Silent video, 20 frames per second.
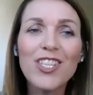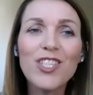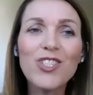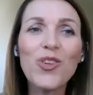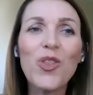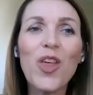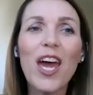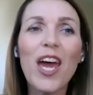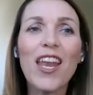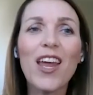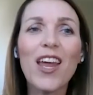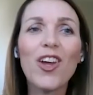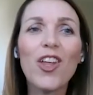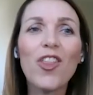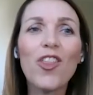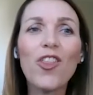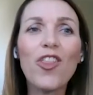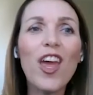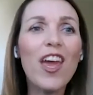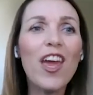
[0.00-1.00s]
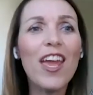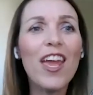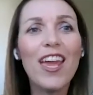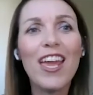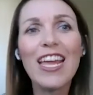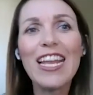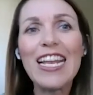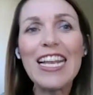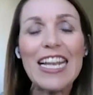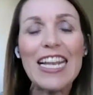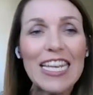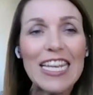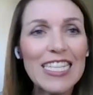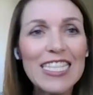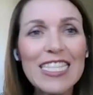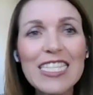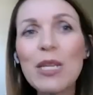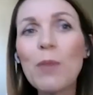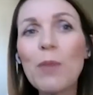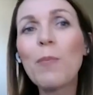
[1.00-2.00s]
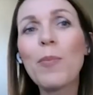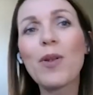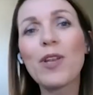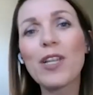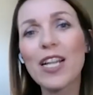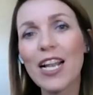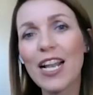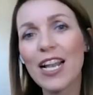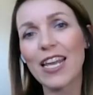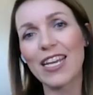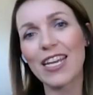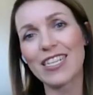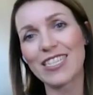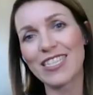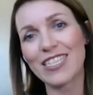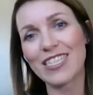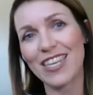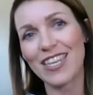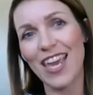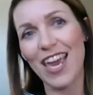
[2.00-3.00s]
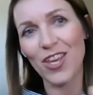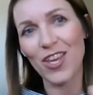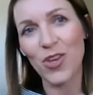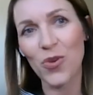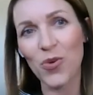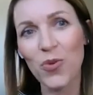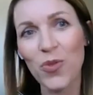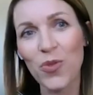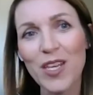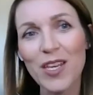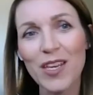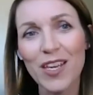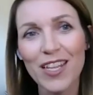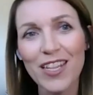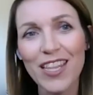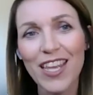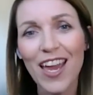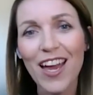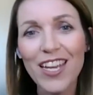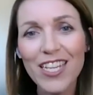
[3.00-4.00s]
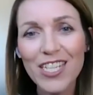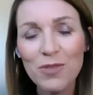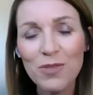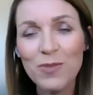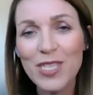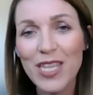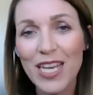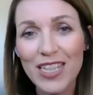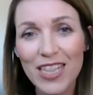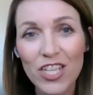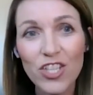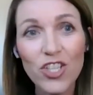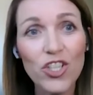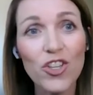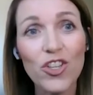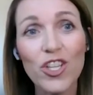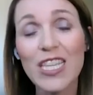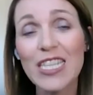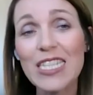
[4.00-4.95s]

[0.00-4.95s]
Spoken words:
so that the simple clicks get you the items that they should,